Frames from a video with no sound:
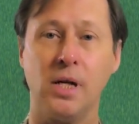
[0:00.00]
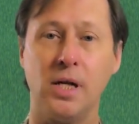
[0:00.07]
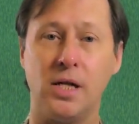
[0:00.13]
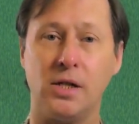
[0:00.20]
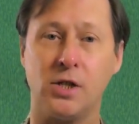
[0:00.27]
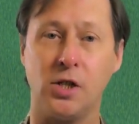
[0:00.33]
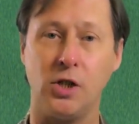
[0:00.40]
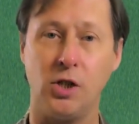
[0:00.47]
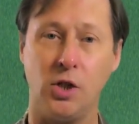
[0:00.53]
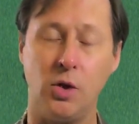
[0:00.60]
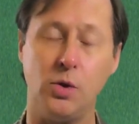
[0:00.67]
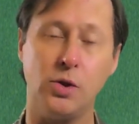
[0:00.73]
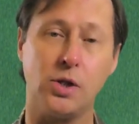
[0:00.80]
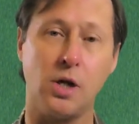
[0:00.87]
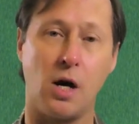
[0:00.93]
is to
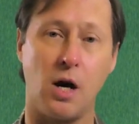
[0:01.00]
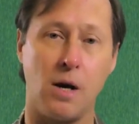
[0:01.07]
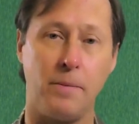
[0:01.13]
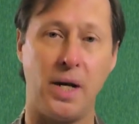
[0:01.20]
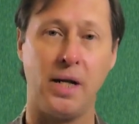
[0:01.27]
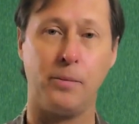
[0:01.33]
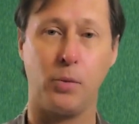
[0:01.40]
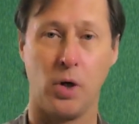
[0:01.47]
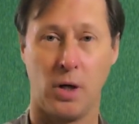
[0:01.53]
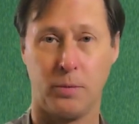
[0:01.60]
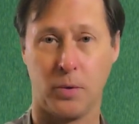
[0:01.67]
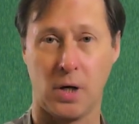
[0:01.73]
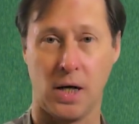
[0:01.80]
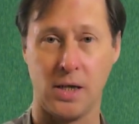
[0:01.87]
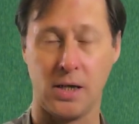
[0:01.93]
use the harmonic prayer
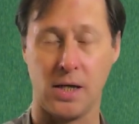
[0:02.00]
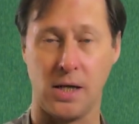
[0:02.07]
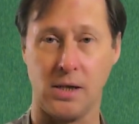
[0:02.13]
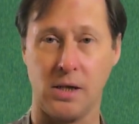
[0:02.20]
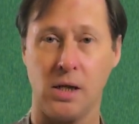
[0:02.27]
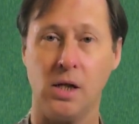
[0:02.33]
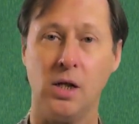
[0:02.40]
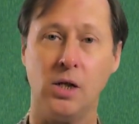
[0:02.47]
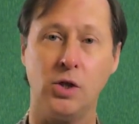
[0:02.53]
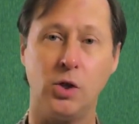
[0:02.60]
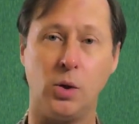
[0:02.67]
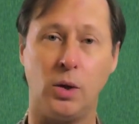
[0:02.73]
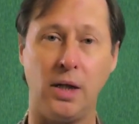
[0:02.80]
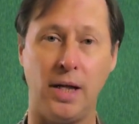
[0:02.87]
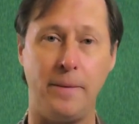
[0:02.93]
process
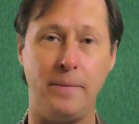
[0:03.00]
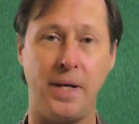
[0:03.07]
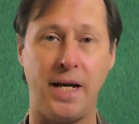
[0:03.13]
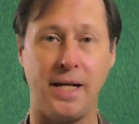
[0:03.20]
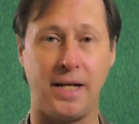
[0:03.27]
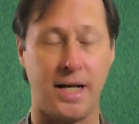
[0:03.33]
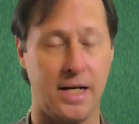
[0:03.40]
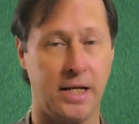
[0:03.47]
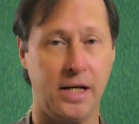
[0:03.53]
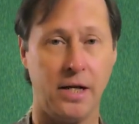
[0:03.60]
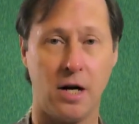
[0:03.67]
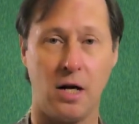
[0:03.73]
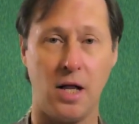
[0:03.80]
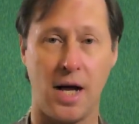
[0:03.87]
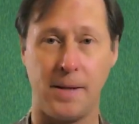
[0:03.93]
to eliminate any and
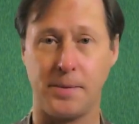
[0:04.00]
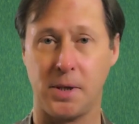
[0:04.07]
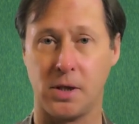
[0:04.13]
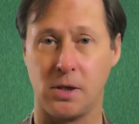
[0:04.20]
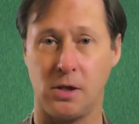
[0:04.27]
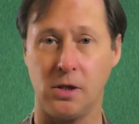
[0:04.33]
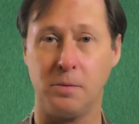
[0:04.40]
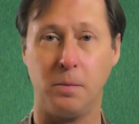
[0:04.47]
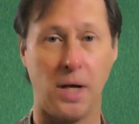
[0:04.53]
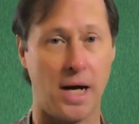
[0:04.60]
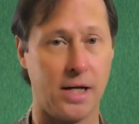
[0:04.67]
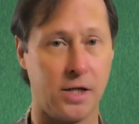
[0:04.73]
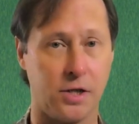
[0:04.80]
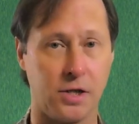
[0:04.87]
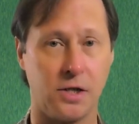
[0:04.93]
all obstacles,
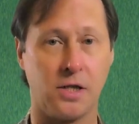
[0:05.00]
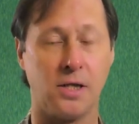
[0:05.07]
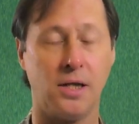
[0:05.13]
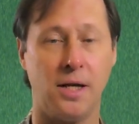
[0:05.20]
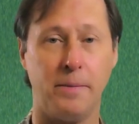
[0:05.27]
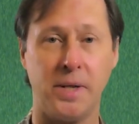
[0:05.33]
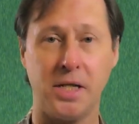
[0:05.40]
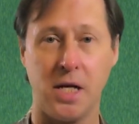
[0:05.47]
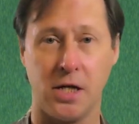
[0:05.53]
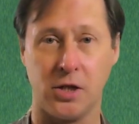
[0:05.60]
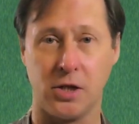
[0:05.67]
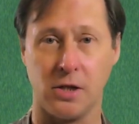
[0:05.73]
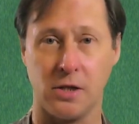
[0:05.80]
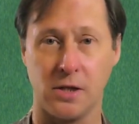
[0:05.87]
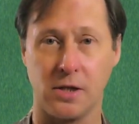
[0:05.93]
blockages, and
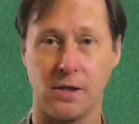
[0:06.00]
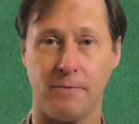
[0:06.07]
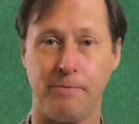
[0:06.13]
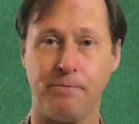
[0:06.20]
limitations,